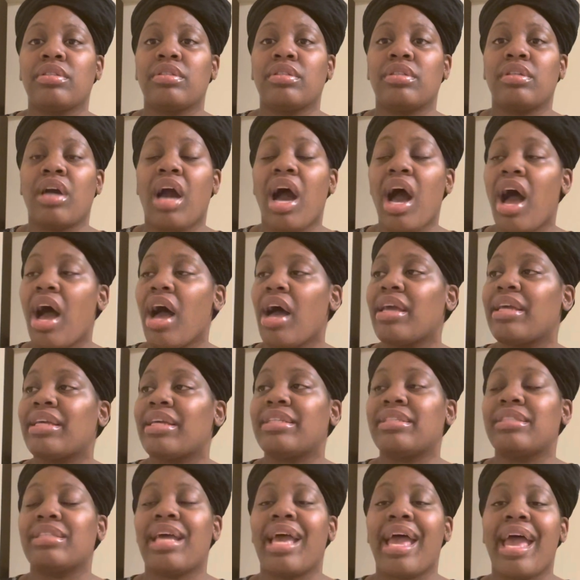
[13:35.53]
God
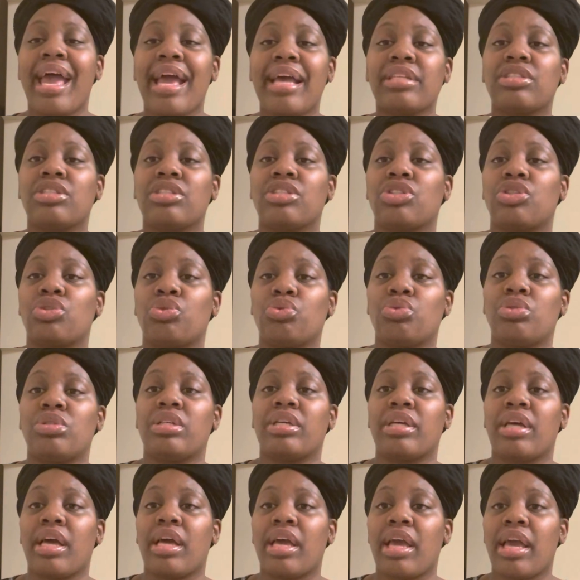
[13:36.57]
is asking you
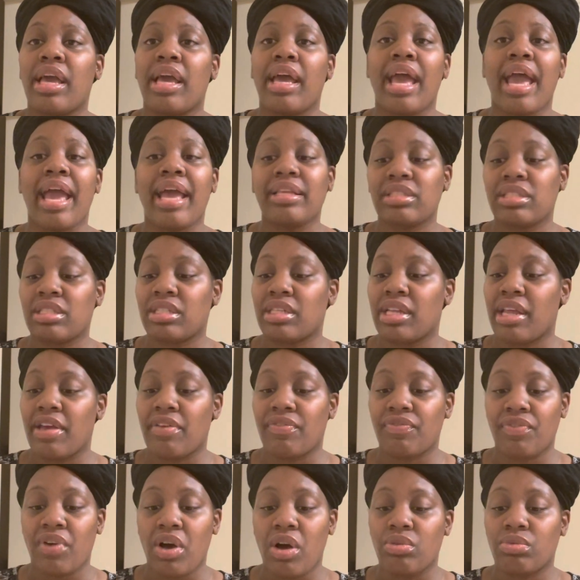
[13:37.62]
to answer that
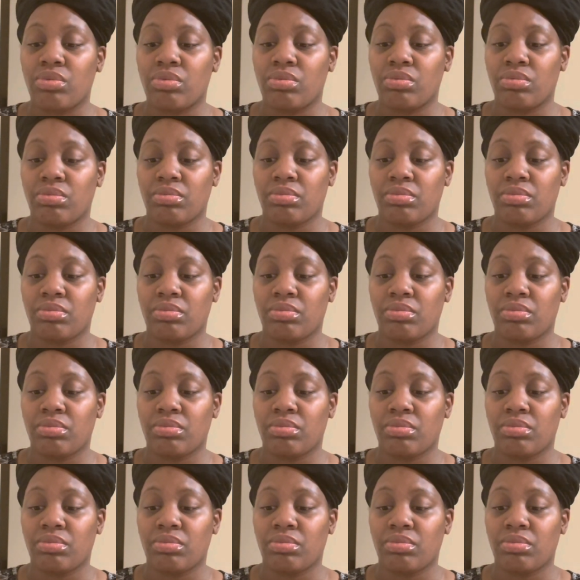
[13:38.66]
phone.